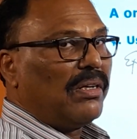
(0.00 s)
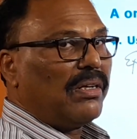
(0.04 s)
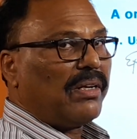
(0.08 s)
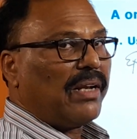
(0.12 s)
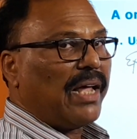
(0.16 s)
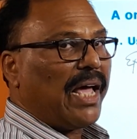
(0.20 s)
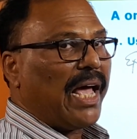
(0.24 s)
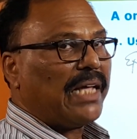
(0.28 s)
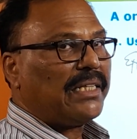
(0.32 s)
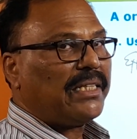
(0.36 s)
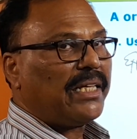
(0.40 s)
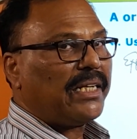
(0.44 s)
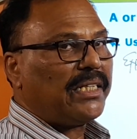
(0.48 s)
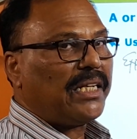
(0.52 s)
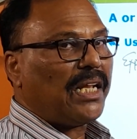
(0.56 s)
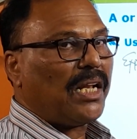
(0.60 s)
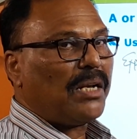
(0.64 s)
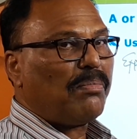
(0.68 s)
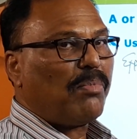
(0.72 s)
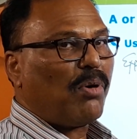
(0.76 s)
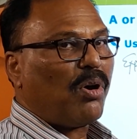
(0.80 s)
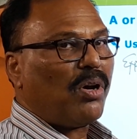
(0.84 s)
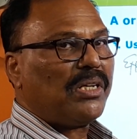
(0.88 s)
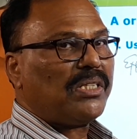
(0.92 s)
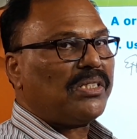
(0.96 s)
Rather
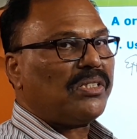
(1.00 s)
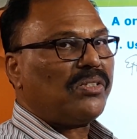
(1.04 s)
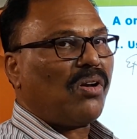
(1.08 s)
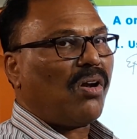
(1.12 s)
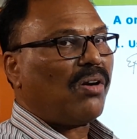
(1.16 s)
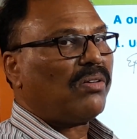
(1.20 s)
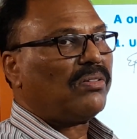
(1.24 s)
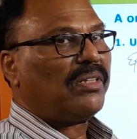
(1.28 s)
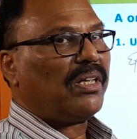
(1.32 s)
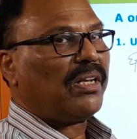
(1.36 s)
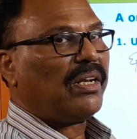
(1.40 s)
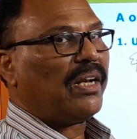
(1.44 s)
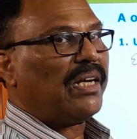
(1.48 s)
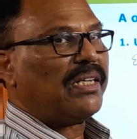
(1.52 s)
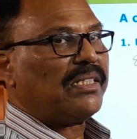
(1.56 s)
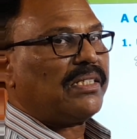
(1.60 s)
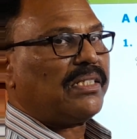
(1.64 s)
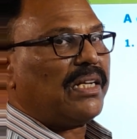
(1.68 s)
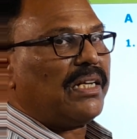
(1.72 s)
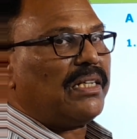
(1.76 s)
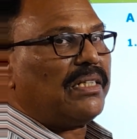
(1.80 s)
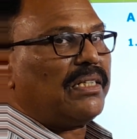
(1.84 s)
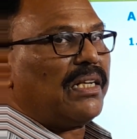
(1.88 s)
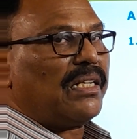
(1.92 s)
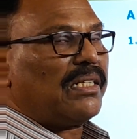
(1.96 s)
dull boy is not the right
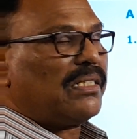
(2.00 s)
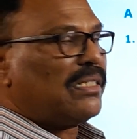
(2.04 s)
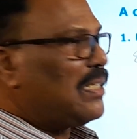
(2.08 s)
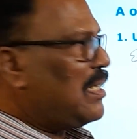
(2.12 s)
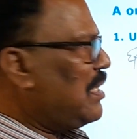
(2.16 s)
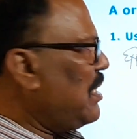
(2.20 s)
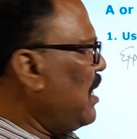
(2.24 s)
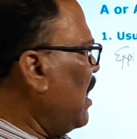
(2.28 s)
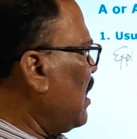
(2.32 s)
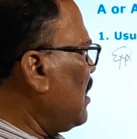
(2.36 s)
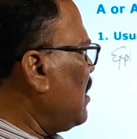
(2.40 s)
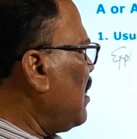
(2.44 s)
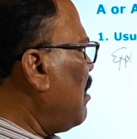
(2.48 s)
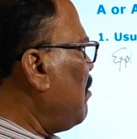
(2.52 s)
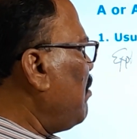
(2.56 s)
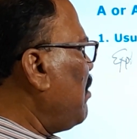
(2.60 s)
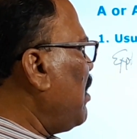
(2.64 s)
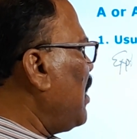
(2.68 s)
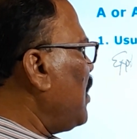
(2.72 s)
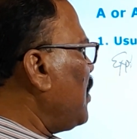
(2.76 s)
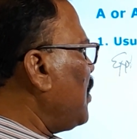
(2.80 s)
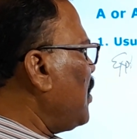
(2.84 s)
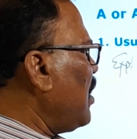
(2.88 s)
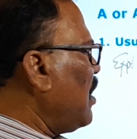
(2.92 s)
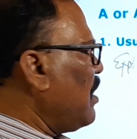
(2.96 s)
sentence. In the
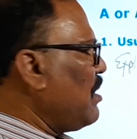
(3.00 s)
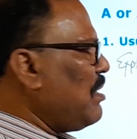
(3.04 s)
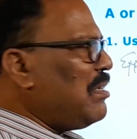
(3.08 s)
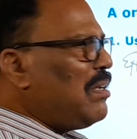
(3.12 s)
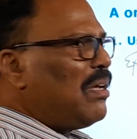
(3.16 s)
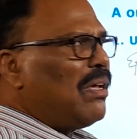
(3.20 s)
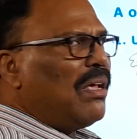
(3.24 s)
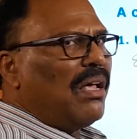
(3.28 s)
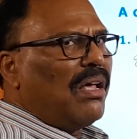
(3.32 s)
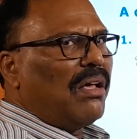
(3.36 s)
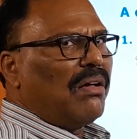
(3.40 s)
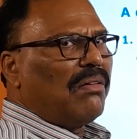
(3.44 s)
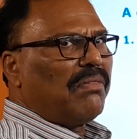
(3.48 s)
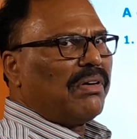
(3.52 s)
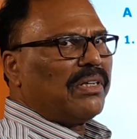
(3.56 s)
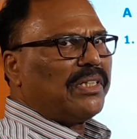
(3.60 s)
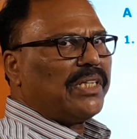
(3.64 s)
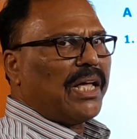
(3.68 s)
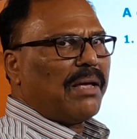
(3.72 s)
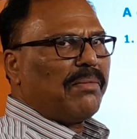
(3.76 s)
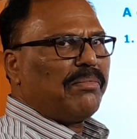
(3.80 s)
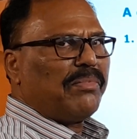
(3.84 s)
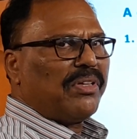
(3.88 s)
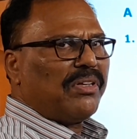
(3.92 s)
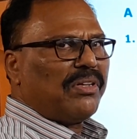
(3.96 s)
examination, what
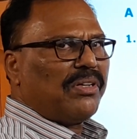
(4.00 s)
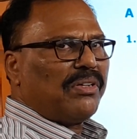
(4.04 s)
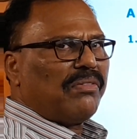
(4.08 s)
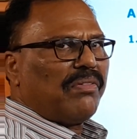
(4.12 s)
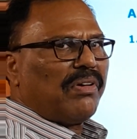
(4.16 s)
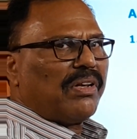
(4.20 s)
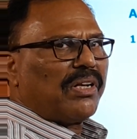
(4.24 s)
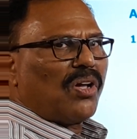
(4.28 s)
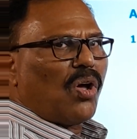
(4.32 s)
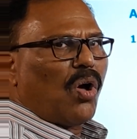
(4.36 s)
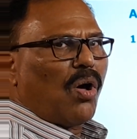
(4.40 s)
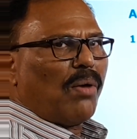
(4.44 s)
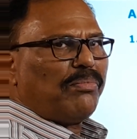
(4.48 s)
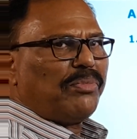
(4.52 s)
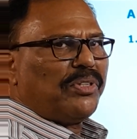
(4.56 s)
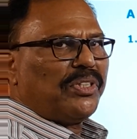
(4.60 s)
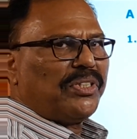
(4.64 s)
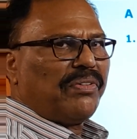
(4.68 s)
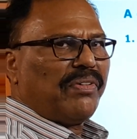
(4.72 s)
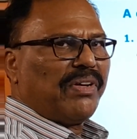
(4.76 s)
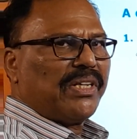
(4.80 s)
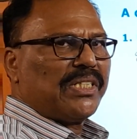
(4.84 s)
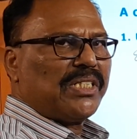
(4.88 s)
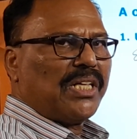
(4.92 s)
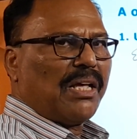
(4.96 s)
happens in your
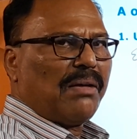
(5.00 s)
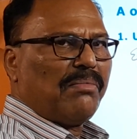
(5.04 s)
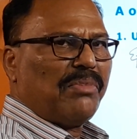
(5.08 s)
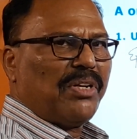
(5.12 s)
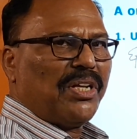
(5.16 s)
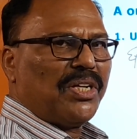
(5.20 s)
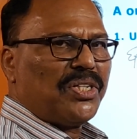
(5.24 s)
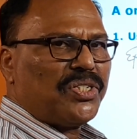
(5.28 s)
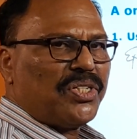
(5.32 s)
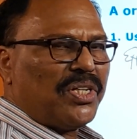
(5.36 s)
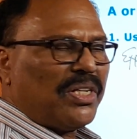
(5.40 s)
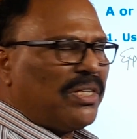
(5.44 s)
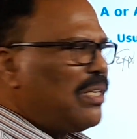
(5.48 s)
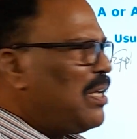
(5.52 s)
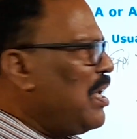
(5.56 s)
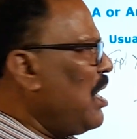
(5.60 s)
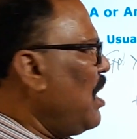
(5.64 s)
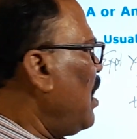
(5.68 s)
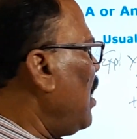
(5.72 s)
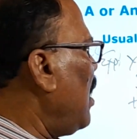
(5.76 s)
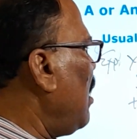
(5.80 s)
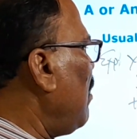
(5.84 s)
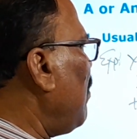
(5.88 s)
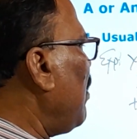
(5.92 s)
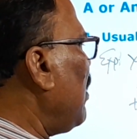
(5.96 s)
competitive examination,
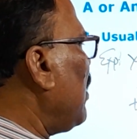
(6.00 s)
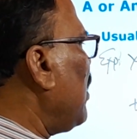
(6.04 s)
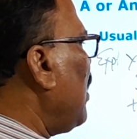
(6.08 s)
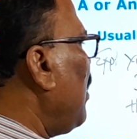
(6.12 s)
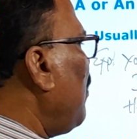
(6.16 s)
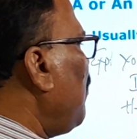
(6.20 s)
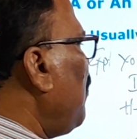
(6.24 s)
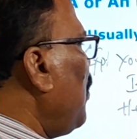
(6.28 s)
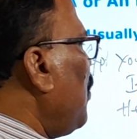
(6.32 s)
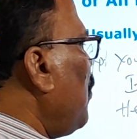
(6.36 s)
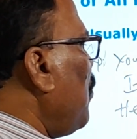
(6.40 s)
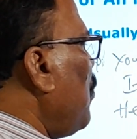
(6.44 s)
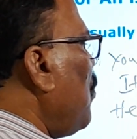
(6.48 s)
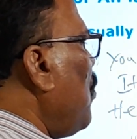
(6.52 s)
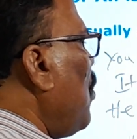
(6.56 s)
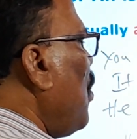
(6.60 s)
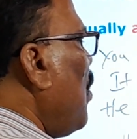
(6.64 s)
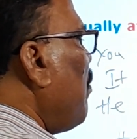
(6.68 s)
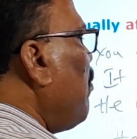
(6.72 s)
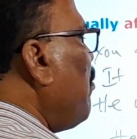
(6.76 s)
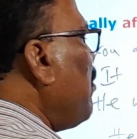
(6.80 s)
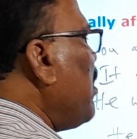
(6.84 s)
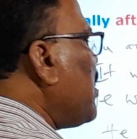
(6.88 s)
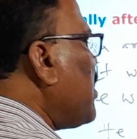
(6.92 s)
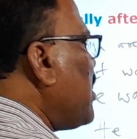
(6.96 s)
he will give you
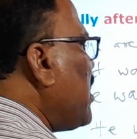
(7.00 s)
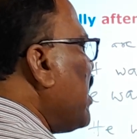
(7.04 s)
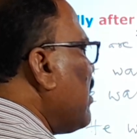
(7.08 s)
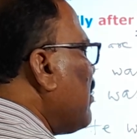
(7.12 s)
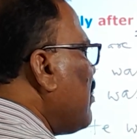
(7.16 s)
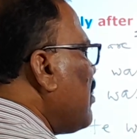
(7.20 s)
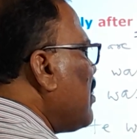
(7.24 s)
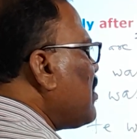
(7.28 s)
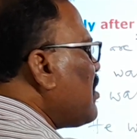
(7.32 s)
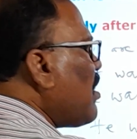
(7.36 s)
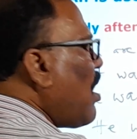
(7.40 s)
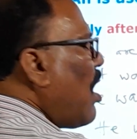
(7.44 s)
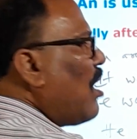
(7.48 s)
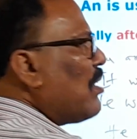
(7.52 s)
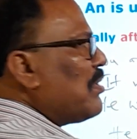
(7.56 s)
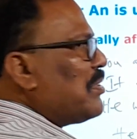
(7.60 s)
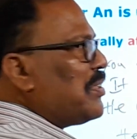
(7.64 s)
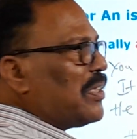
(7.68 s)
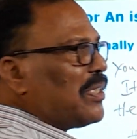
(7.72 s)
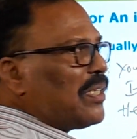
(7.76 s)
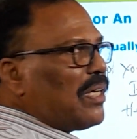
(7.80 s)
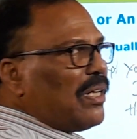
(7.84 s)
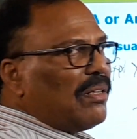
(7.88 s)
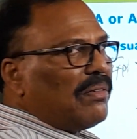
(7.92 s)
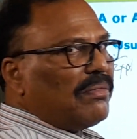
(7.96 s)
missing this
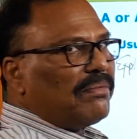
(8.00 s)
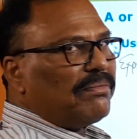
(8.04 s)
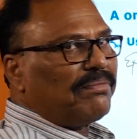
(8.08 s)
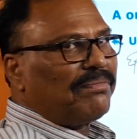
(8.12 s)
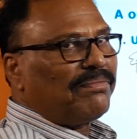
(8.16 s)
article.